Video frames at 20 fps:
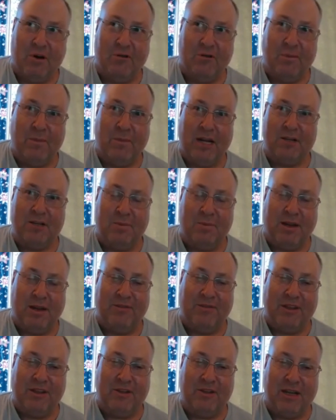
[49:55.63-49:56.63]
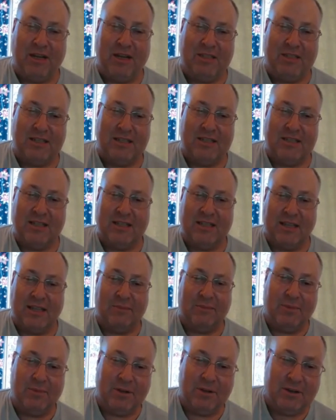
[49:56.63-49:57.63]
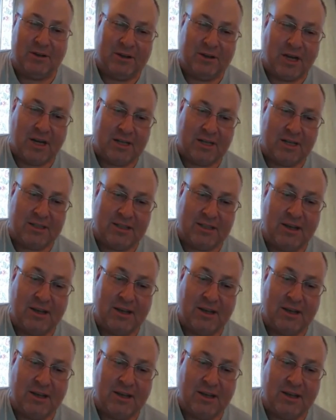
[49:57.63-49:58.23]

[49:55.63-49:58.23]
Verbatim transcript: but if he tries to sleep and toss and no,